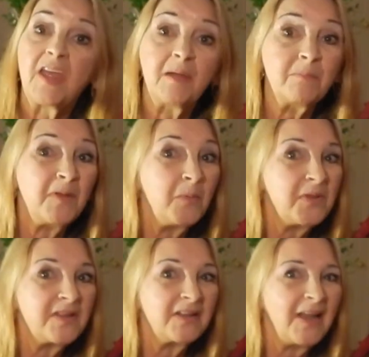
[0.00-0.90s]
hit me
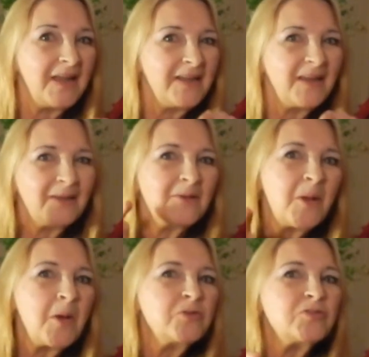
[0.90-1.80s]
with a like
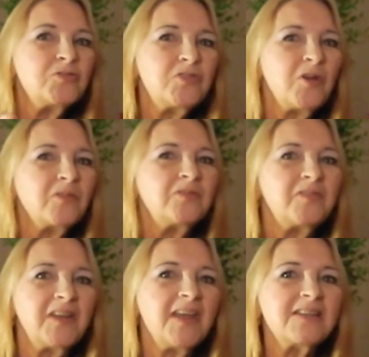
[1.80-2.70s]
don't
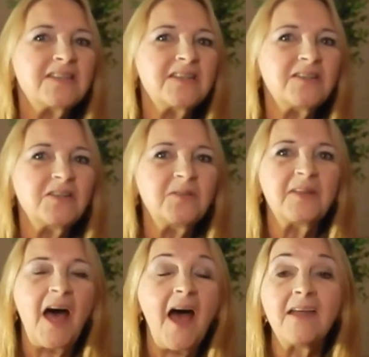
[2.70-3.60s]
forget to do
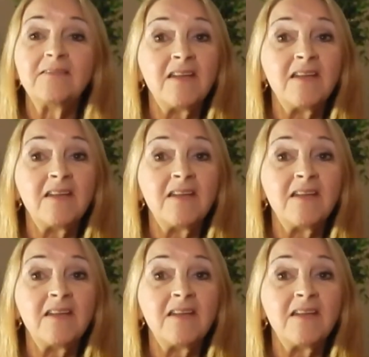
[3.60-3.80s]
that.